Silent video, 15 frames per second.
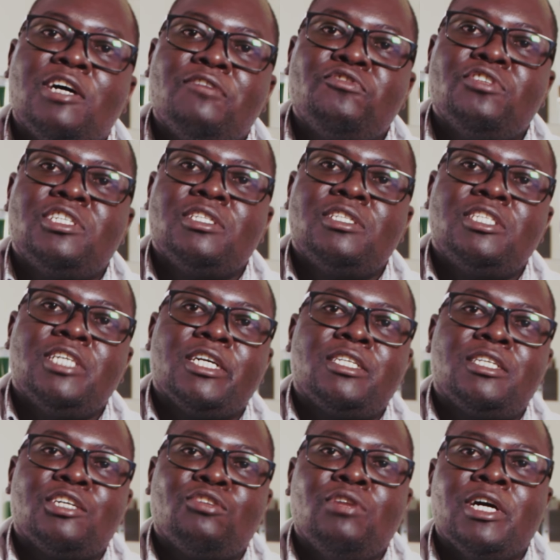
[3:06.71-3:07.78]
have your teeth checked
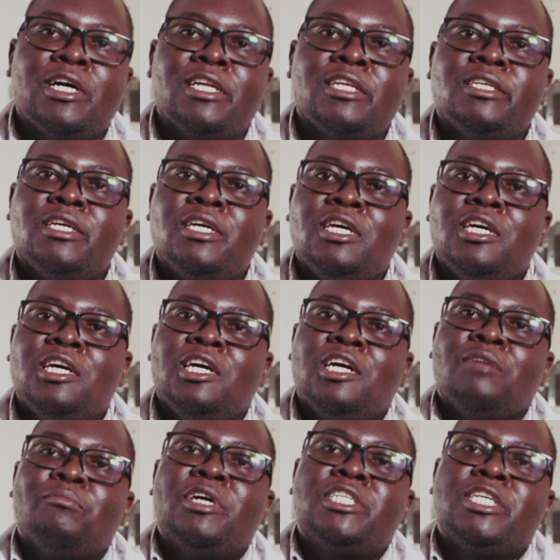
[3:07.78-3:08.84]
regularly,
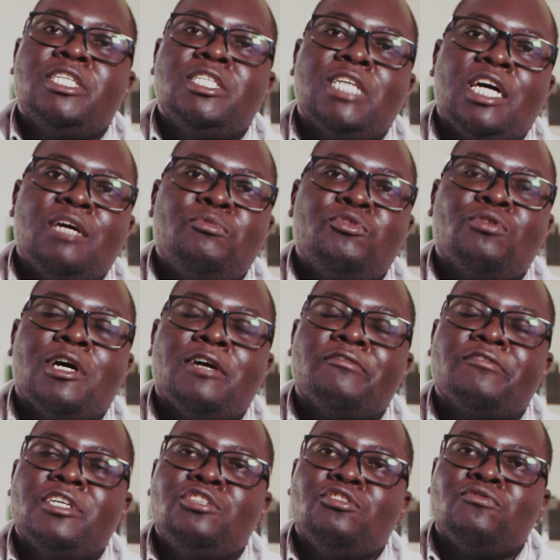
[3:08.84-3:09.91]
but anytime you
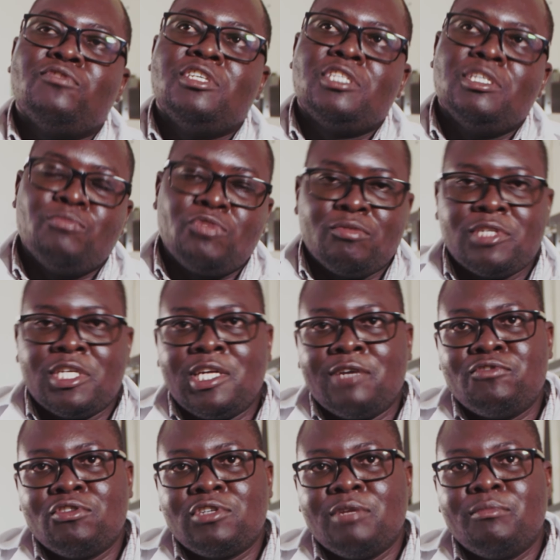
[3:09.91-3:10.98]
have any of these symptoms that I've
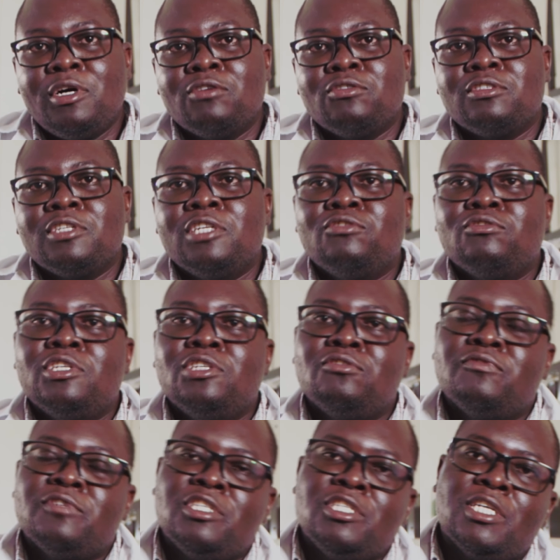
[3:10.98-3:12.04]
talked about, then you need to
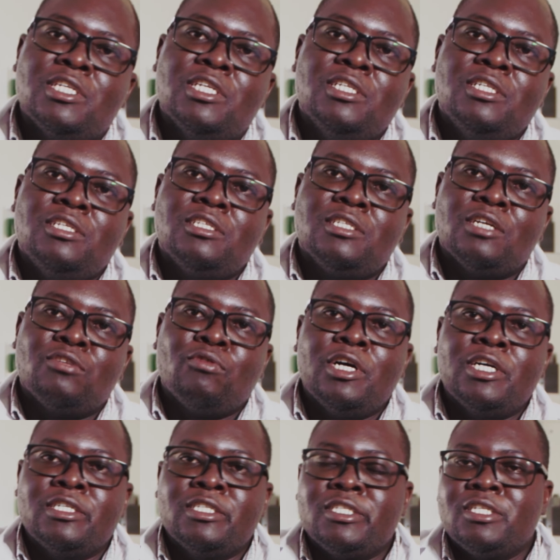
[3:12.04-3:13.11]
visit a dentist at
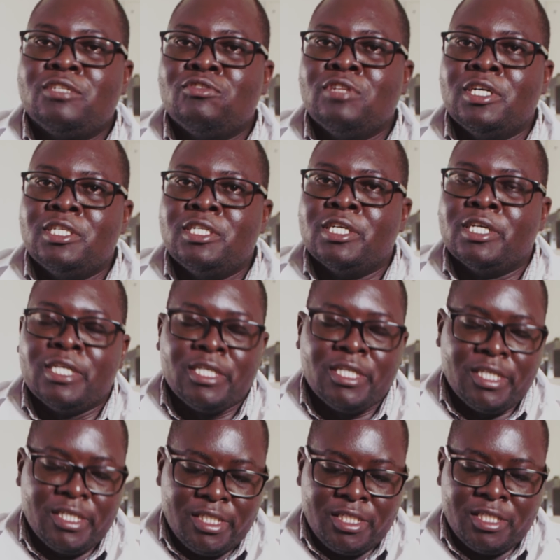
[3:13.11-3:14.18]
once so that
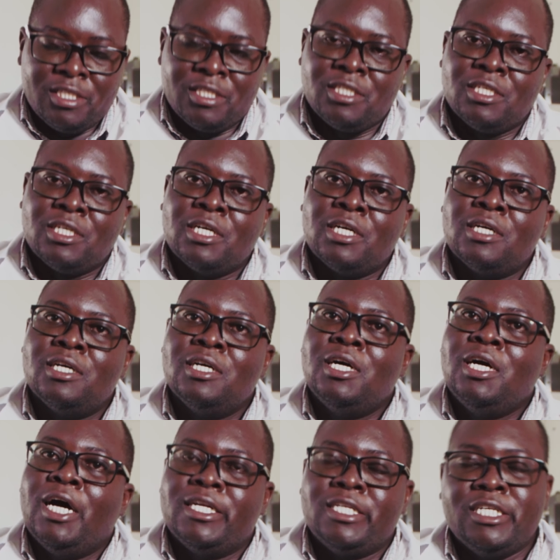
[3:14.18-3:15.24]
it is
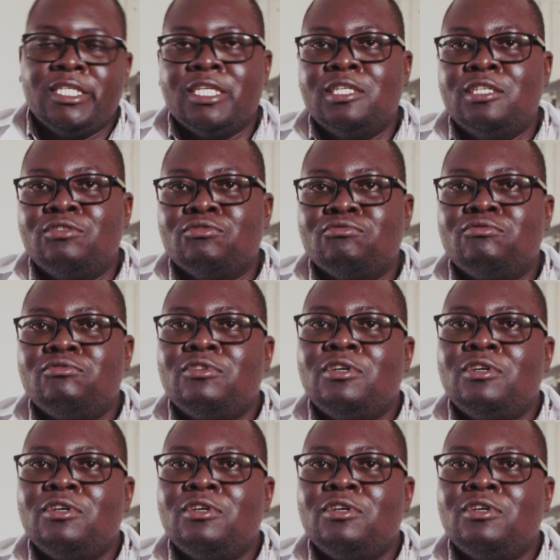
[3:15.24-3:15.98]
attended to.